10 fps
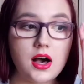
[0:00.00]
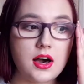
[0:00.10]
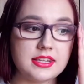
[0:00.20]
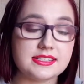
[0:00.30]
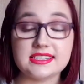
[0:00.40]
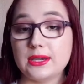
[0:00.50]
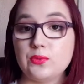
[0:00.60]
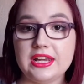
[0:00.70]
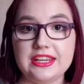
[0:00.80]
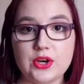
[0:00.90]
on this like
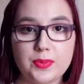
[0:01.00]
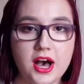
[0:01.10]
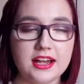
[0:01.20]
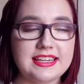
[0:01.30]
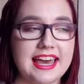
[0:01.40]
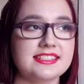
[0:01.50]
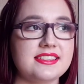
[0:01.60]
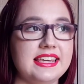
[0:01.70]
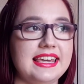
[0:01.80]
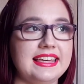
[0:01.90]
radio podcast
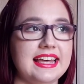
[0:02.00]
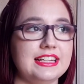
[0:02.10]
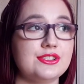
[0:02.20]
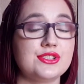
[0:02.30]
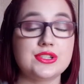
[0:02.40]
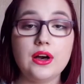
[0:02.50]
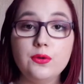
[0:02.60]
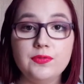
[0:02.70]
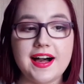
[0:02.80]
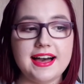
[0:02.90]
thing, and it's
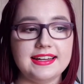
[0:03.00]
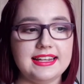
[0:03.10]
so fun.